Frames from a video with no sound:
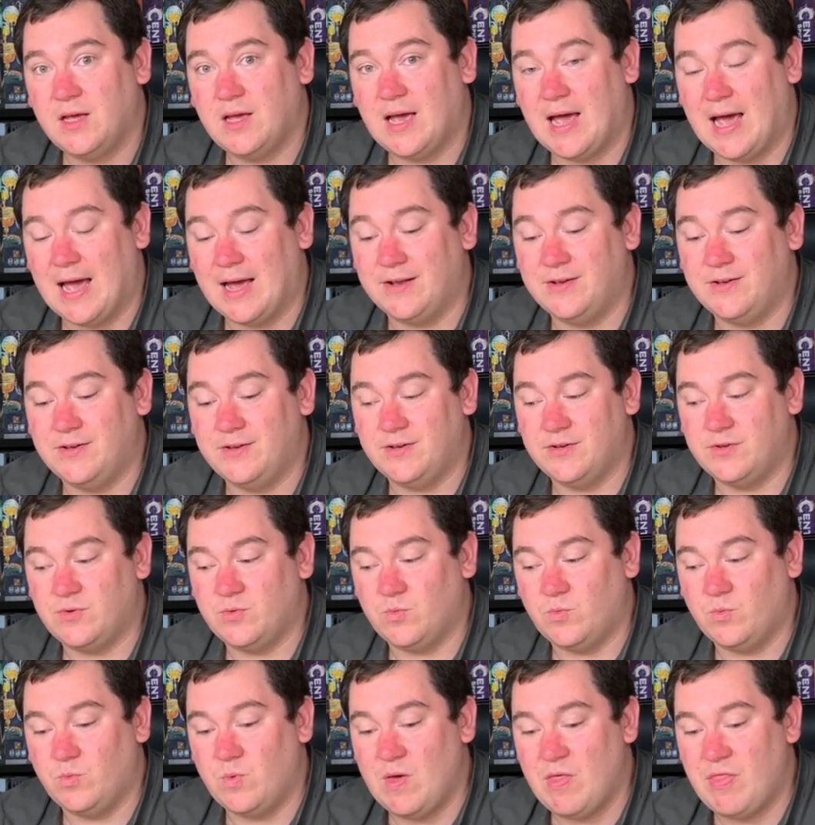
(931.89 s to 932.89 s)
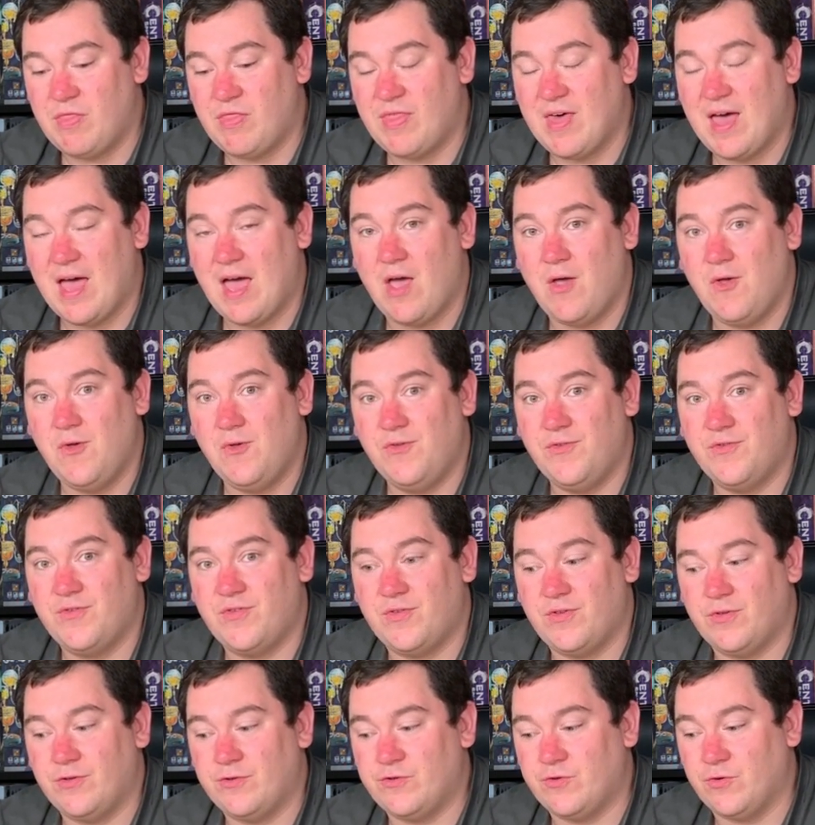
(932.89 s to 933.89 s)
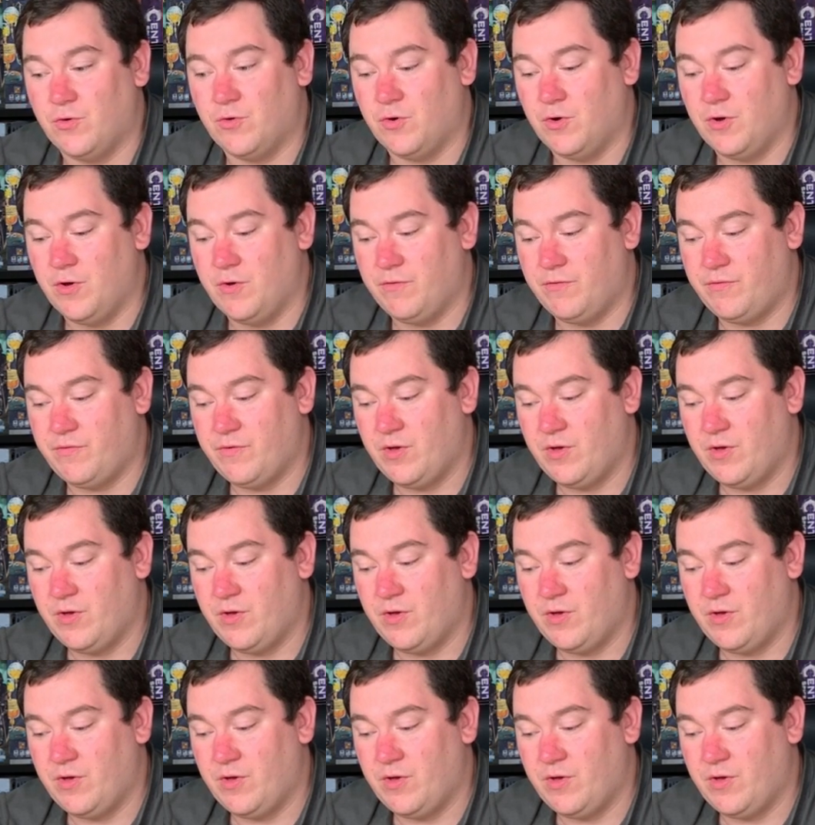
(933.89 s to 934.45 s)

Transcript: And with those sort of